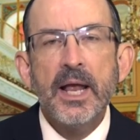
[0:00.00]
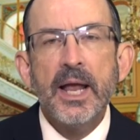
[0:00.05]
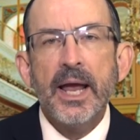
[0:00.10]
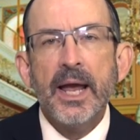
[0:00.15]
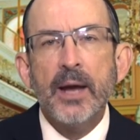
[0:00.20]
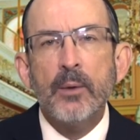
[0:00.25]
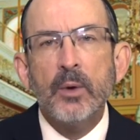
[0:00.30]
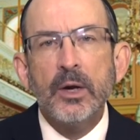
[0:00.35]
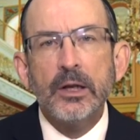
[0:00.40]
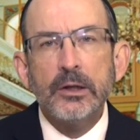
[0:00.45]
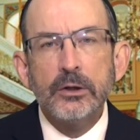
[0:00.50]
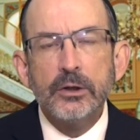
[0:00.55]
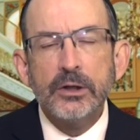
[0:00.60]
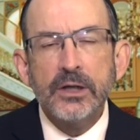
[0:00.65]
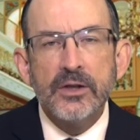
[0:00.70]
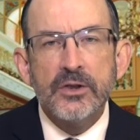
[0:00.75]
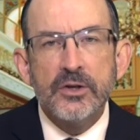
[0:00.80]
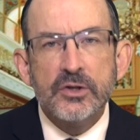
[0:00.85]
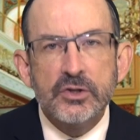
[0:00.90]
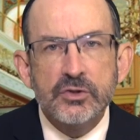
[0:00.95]
And we look
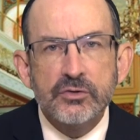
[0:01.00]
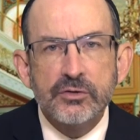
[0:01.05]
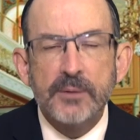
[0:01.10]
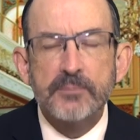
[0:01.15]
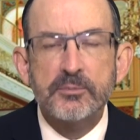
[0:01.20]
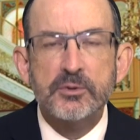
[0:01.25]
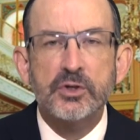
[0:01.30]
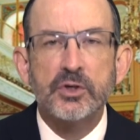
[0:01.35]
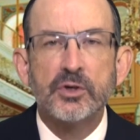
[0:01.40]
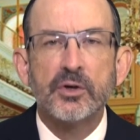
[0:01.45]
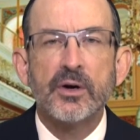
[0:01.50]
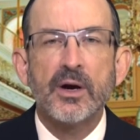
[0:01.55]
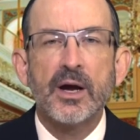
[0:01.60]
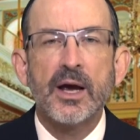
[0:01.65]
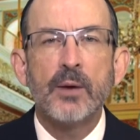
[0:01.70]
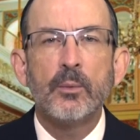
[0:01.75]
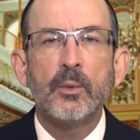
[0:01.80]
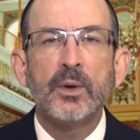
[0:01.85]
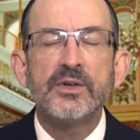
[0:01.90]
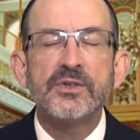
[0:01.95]
into scripture
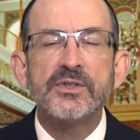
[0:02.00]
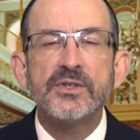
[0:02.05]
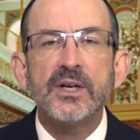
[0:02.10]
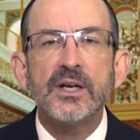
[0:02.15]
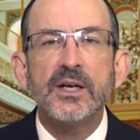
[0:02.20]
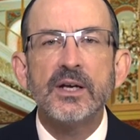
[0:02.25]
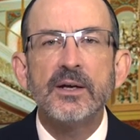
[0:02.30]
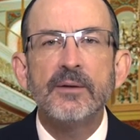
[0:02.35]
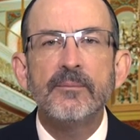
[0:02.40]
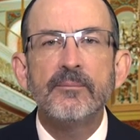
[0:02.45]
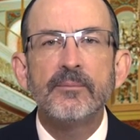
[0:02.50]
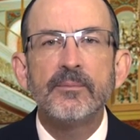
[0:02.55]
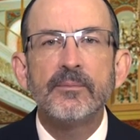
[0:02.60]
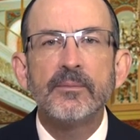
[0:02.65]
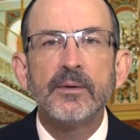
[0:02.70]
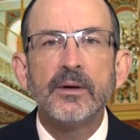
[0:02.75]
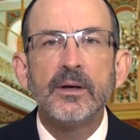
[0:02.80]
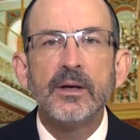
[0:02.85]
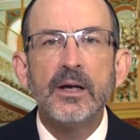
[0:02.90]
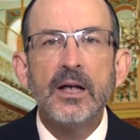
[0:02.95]
and we see
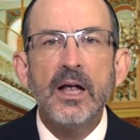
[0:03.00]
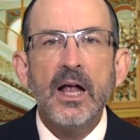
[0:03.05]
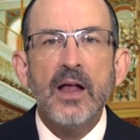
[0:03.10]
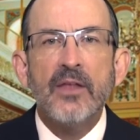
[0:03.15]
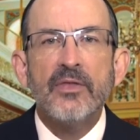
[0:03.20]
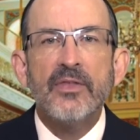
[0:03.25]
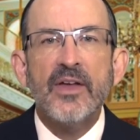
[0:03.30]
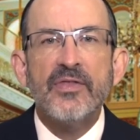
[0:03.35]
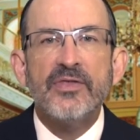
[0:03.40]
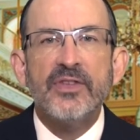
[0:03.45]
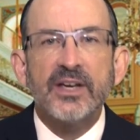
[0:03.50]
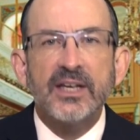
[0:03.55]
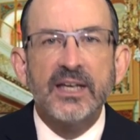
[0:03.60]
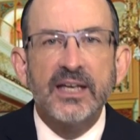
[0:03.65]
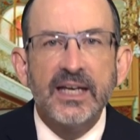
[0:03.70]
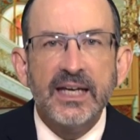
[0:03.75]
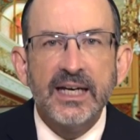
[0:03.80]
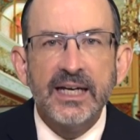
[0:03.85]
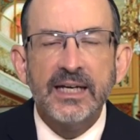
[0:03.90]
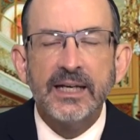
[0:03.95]
that the
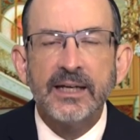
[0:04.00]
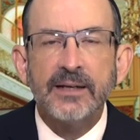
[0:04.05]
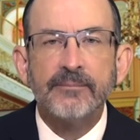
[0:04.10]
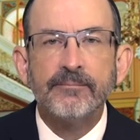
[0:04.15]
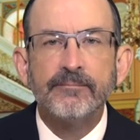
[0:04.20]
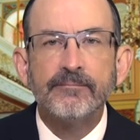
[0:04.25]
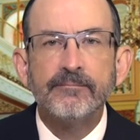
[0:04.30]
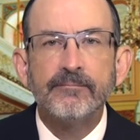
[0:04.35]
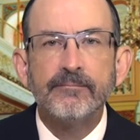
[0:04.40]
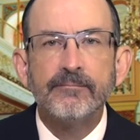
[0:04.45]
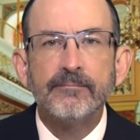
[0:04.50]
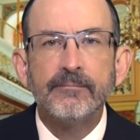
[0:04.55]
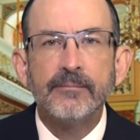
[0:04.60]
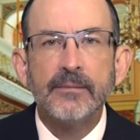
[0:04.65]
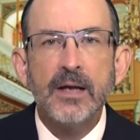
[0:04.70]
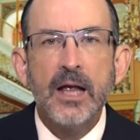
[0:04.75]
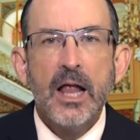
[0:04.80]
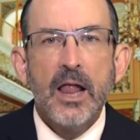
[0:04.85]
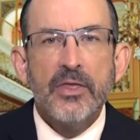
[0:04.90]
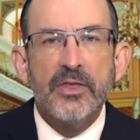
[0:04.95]
king
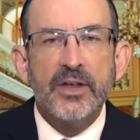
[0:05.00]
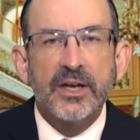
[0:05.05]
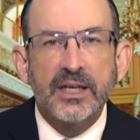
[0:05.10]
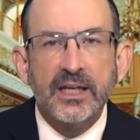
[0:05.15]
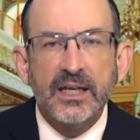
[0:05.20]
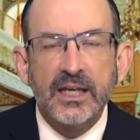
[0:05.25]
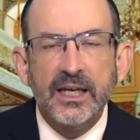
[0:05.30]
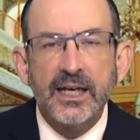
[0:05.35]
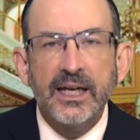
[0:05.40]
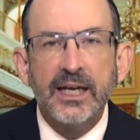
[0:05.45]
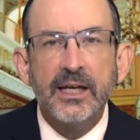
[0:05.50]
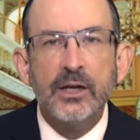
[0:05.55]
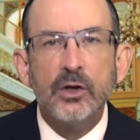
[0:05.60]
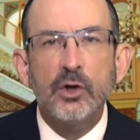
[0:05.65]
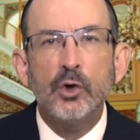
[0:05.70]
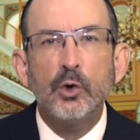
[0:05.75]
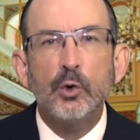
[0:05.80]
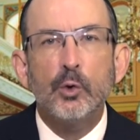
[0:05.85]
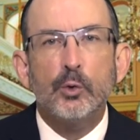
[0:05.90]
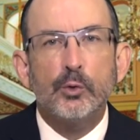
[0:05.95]
the king
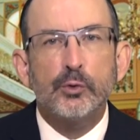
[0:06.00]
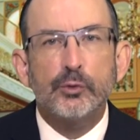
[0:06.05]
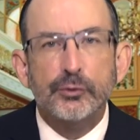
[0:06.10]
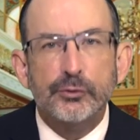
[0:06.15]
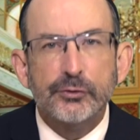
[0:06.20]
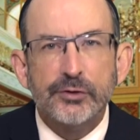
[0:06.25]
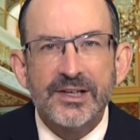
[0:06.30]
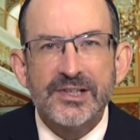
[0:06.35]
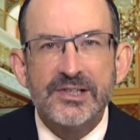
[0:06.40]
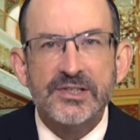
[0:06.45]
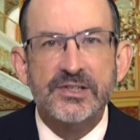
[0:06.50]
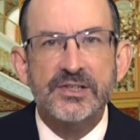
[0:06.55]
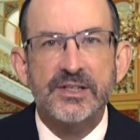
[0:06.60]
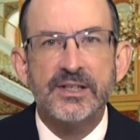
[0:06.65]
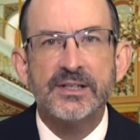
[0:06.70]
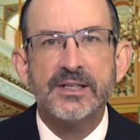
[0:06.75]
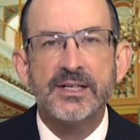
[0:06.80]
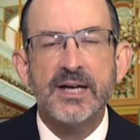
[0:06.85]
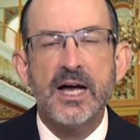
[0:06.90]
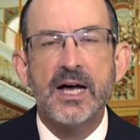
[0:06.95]
who trusts
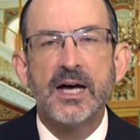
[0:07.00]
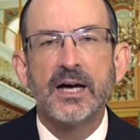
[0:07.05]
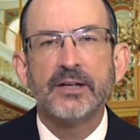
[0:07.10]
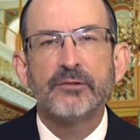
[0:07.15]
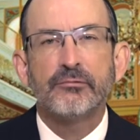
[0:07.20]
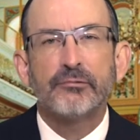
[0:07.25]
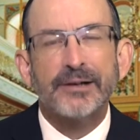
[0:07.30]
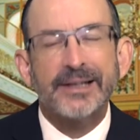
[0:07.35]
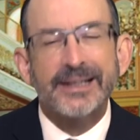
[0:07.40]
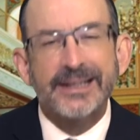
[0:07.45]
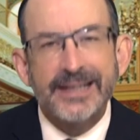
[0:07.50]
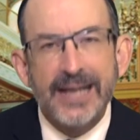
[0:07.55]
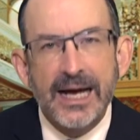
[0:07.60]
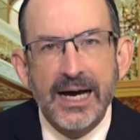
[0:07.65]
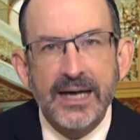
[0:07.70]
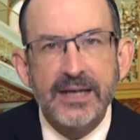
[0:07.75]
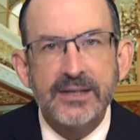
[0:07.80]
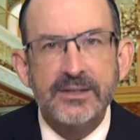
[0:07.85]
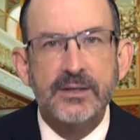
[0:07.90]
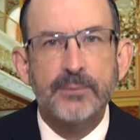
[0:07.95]
in God,
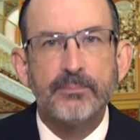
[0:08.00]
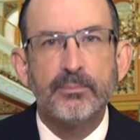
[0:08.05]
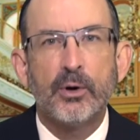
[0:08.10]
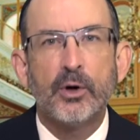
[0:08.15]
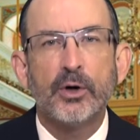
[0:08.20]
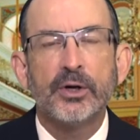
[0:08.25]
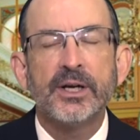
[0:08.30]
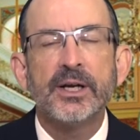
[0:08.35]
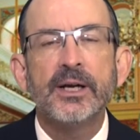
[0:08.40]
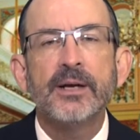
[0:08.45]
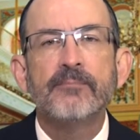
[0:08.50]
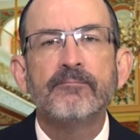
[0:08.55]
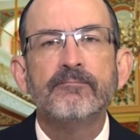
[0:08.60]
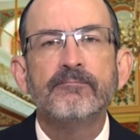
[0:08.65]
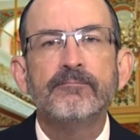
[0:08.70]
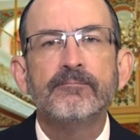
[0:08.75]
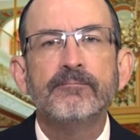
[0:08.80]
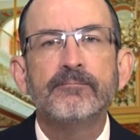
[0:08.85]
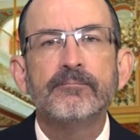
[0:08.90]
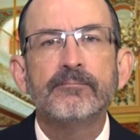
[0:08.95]
relies upon him,
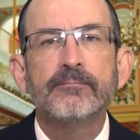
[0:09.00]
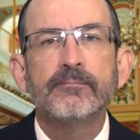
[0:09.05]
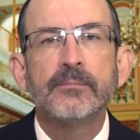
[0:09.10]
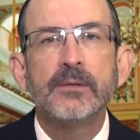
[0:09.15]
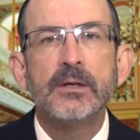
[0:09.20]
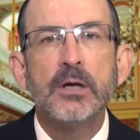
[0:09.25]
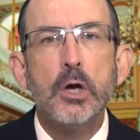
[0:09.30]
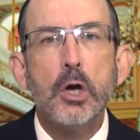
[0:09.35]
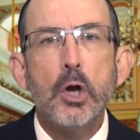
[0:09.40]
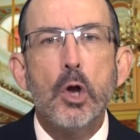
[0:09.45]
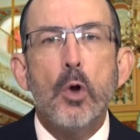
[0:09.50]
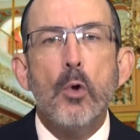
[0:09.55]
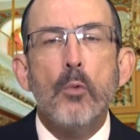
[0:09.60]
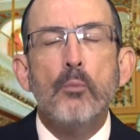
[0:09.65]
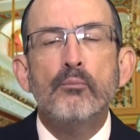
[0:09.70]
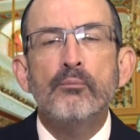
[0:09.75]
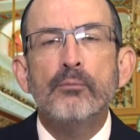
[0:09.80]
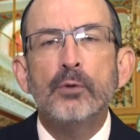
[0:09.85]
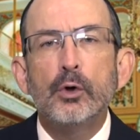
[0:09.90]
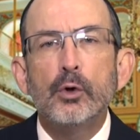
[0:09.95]

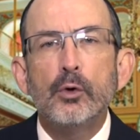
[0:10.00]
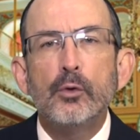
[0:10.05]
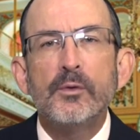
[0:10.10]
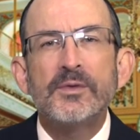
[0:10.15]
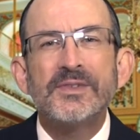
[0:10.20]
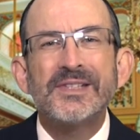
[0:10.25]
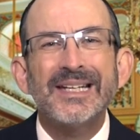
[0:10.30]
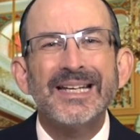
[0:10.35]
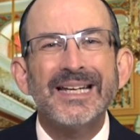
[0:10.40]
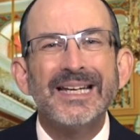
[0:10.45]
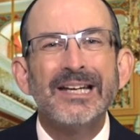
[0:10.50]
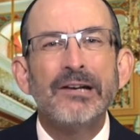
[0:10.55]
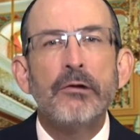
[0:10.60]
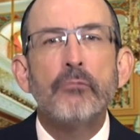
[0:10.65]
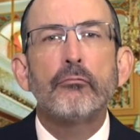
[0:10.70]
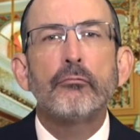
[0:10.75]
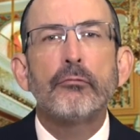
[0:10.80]
moves in